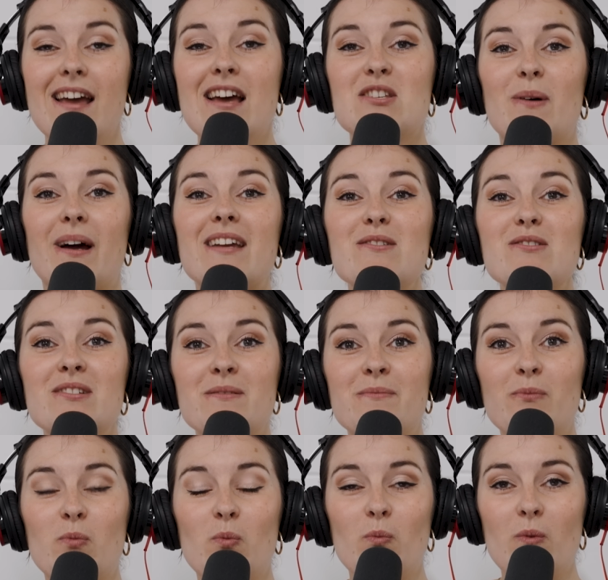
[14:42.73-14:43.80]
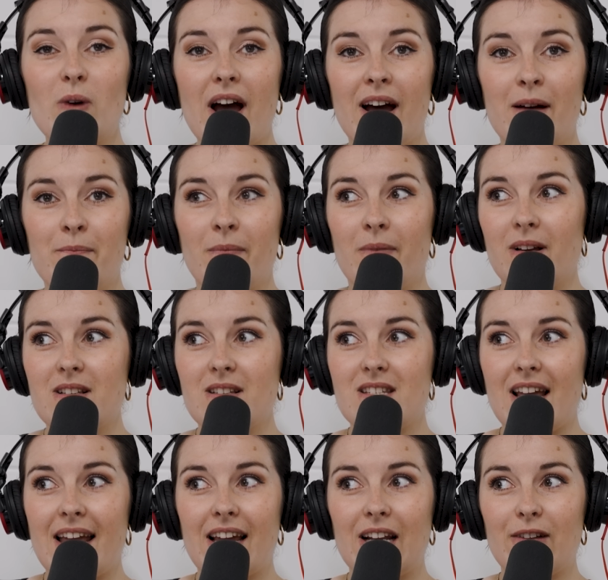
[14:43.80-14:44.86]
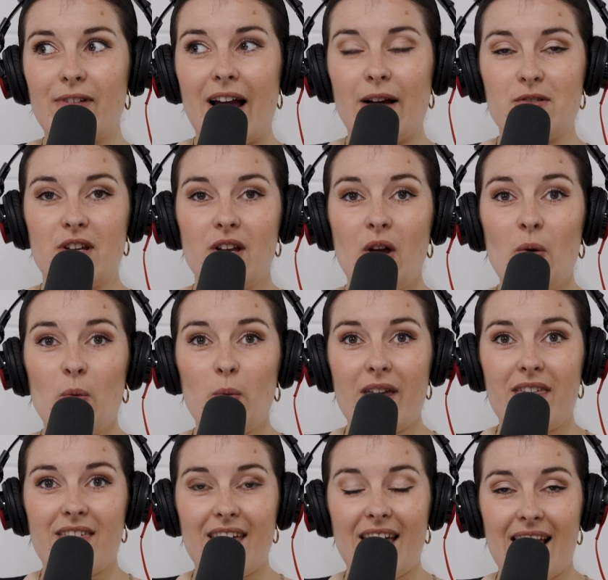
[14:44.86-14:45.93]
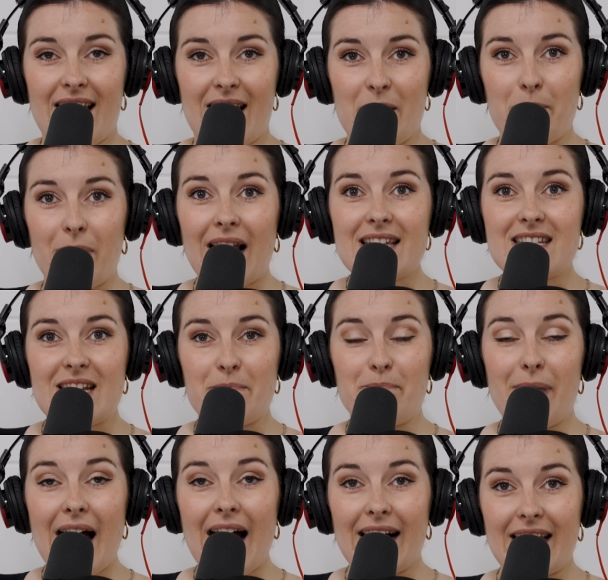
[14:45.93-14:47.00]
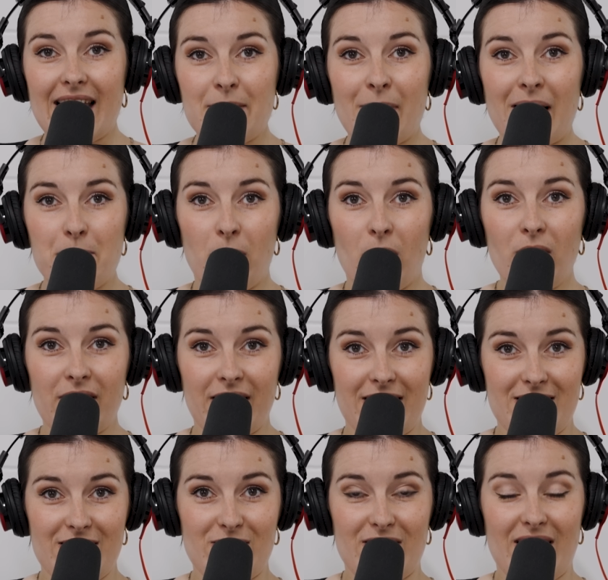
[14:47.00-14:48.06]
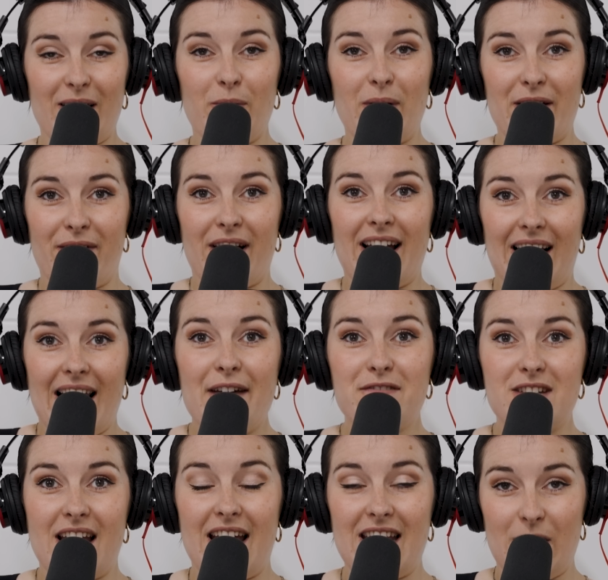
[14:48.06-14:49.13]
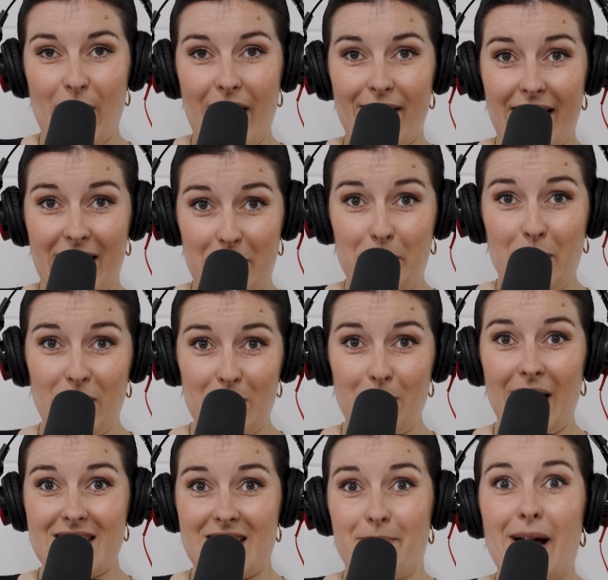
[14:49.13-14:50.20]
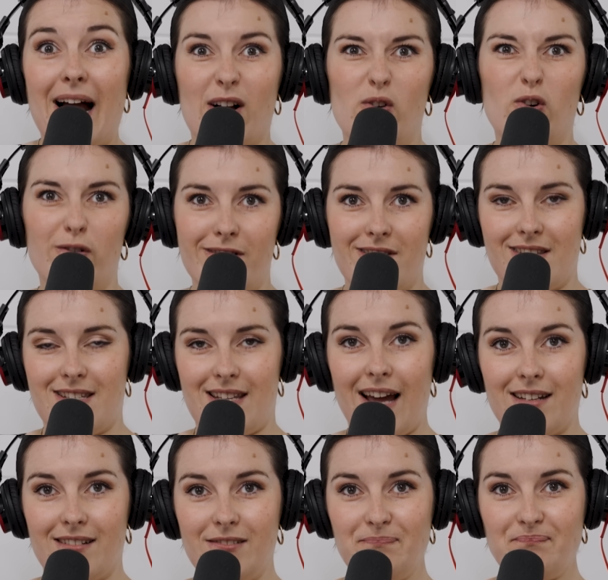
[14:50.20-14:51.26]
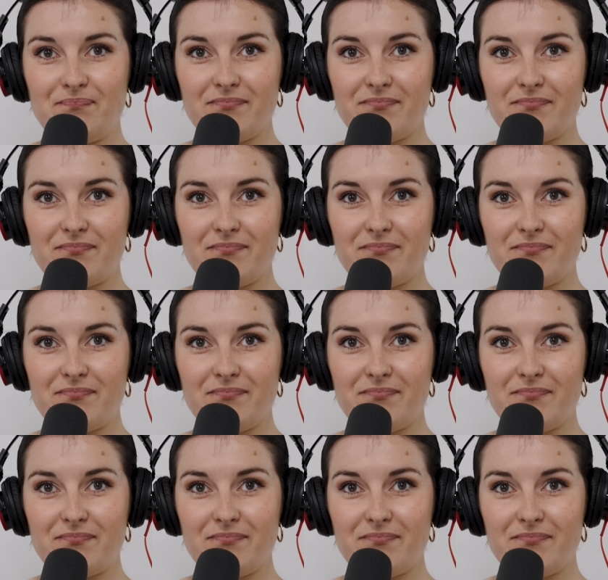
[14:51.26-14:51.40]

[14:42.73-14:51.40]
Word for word: So I used to um, cycle around with a plastic bag in my pocket so that if I left it anywhere, I could put the plastic bag over the saddle